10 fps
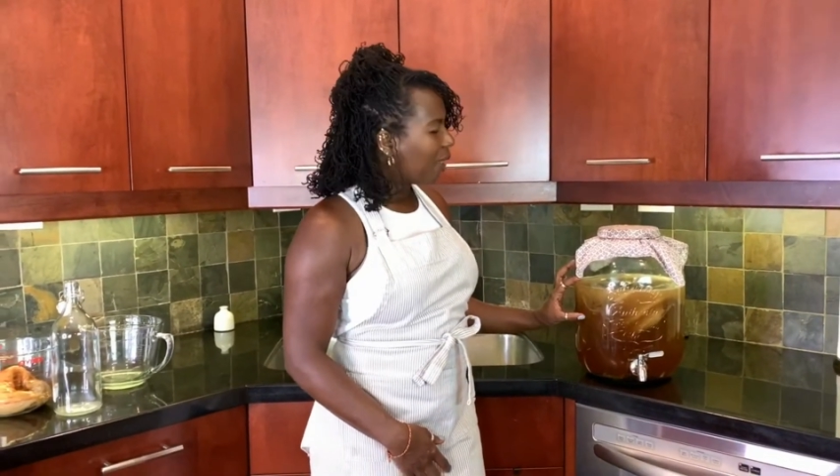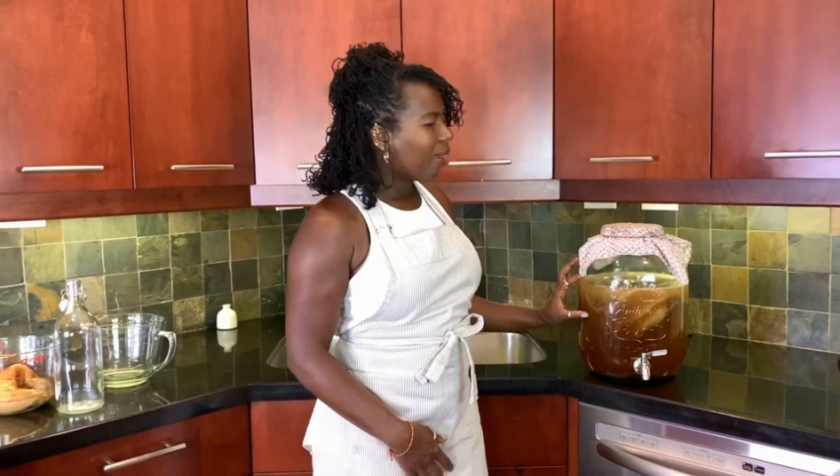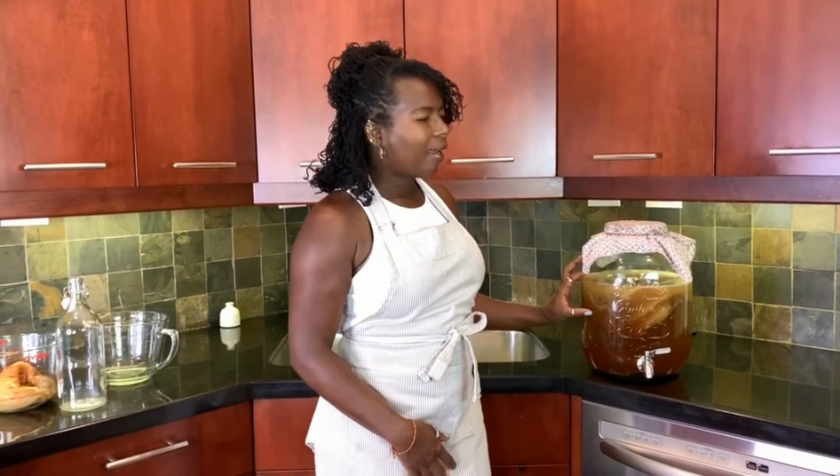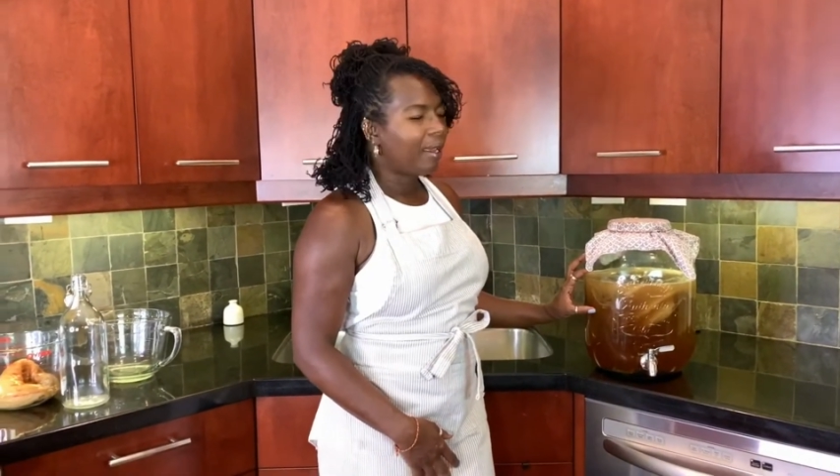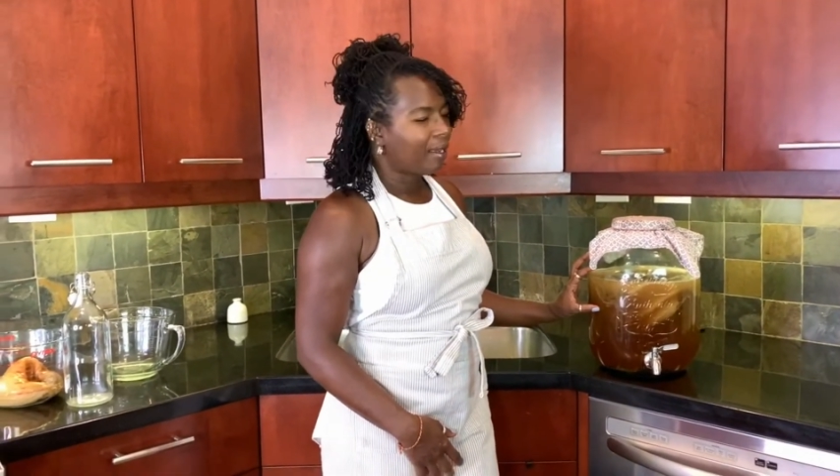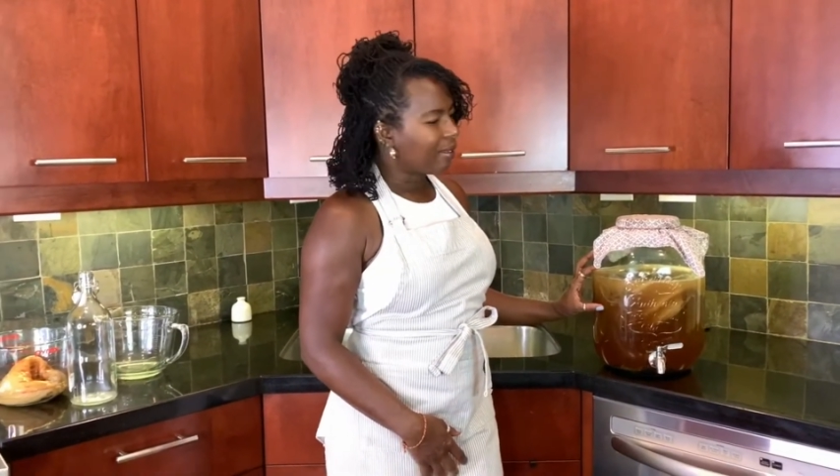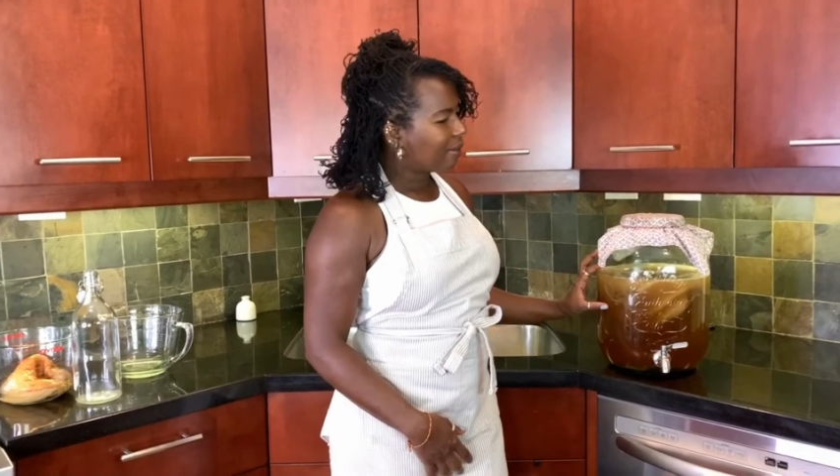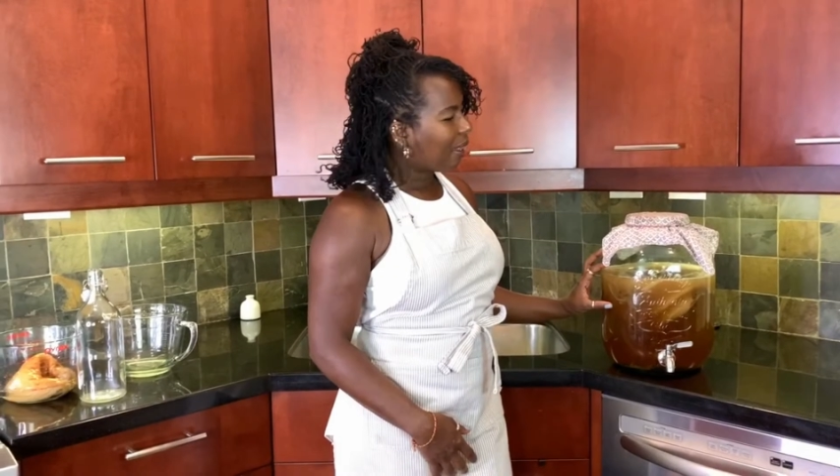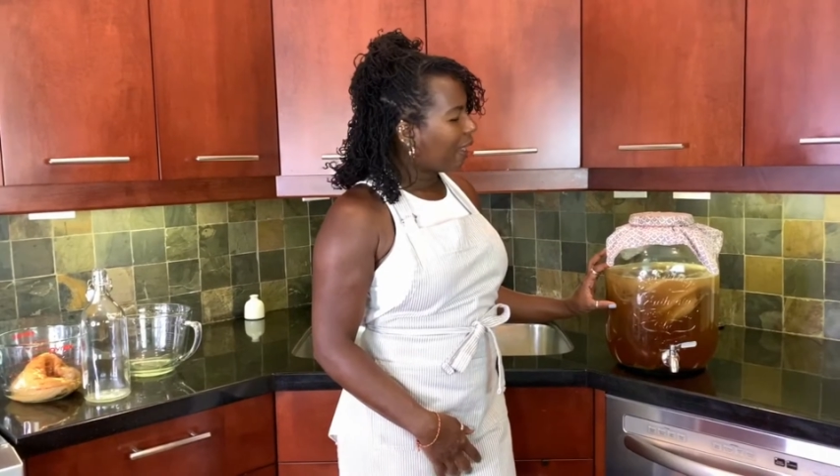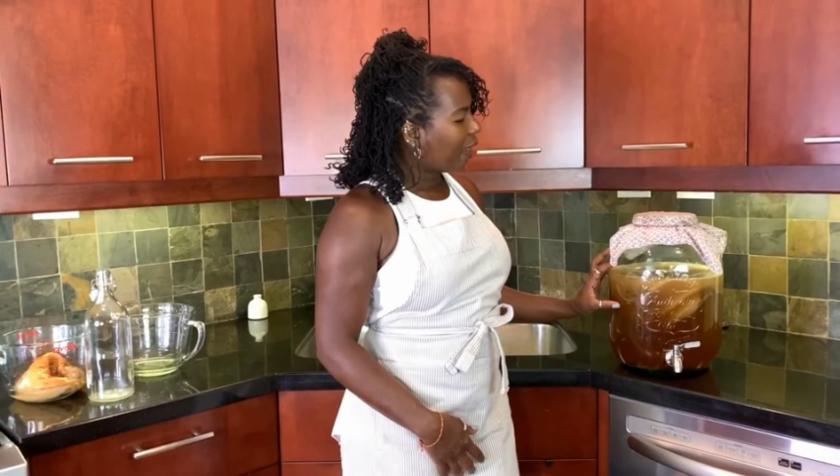and
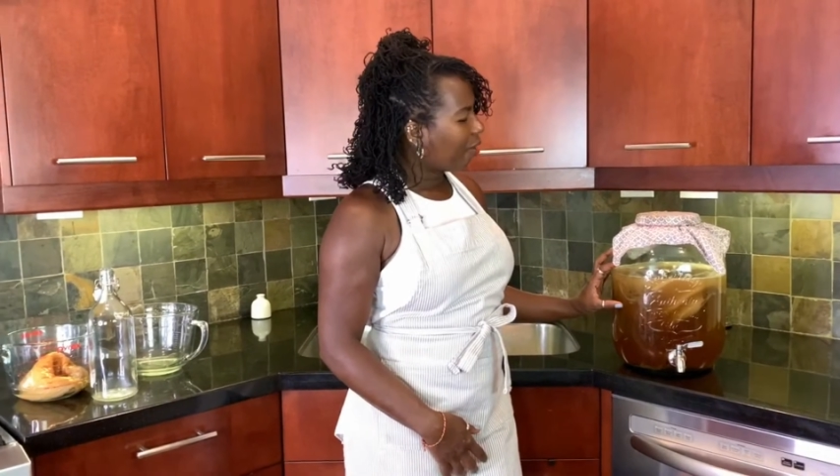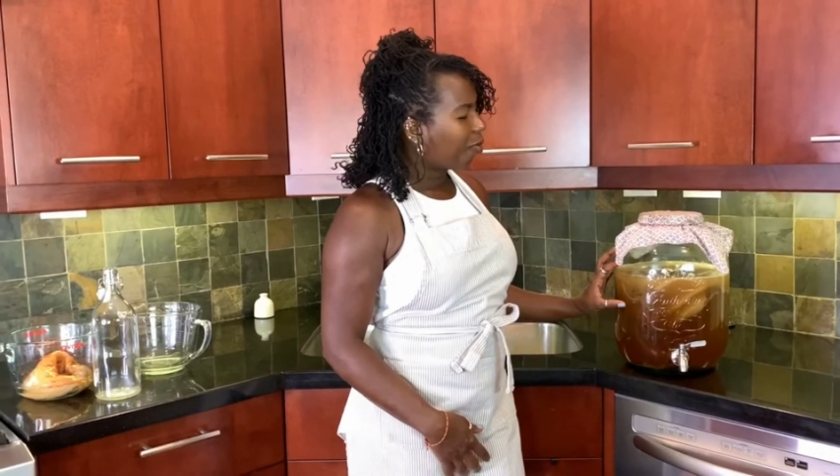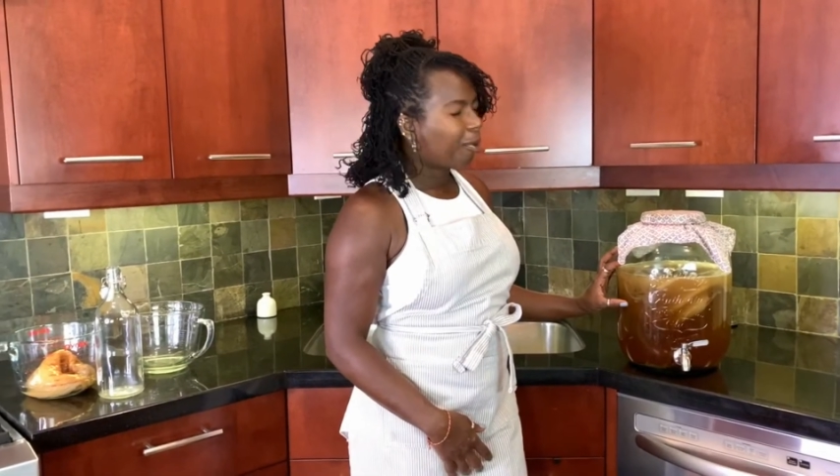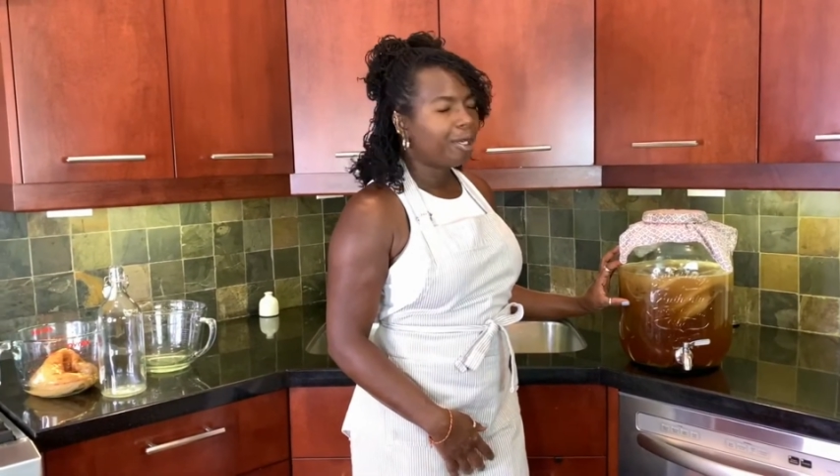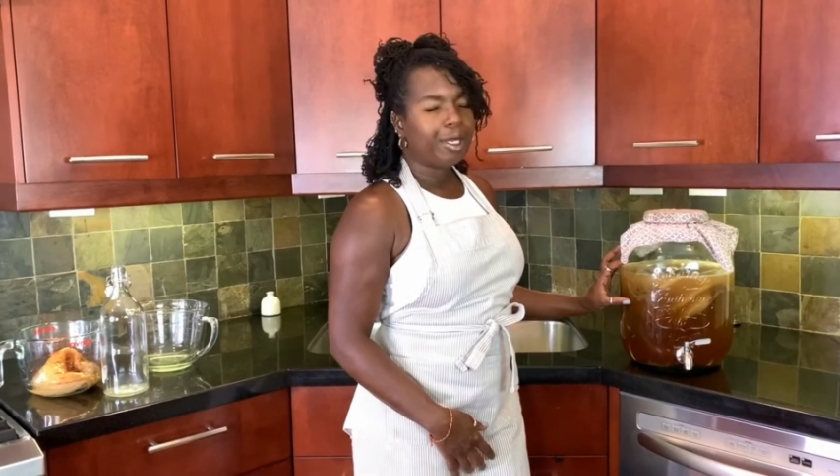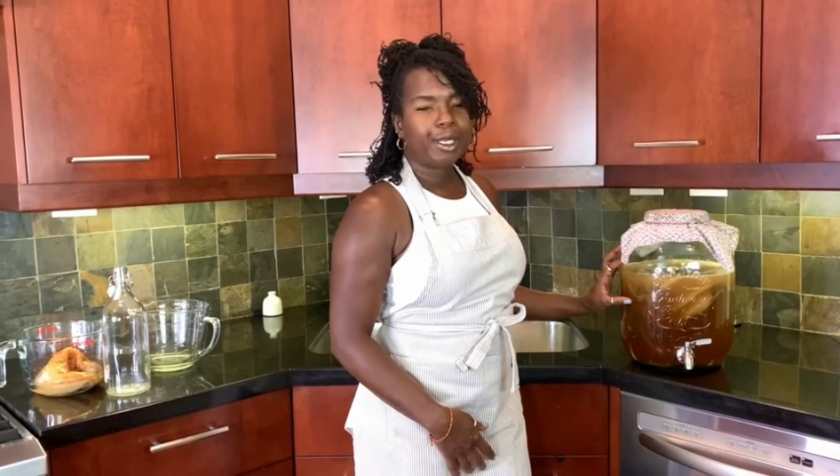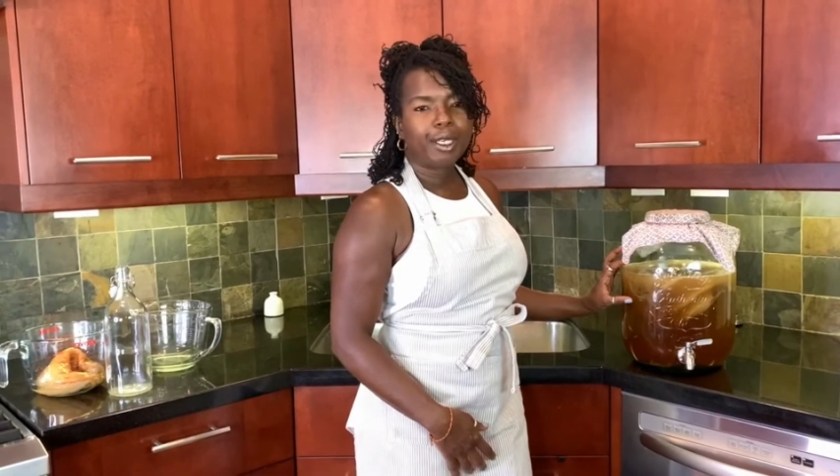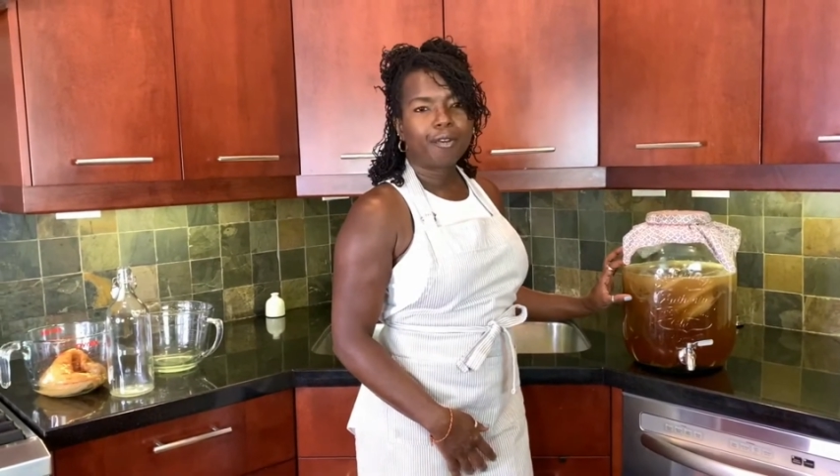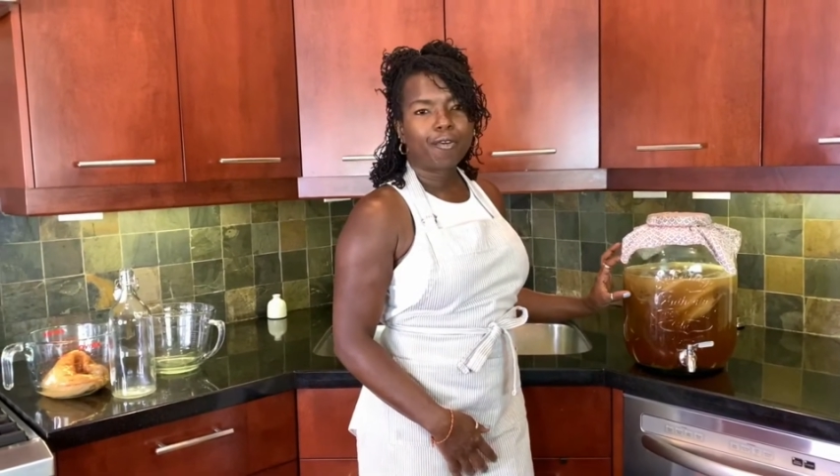I've put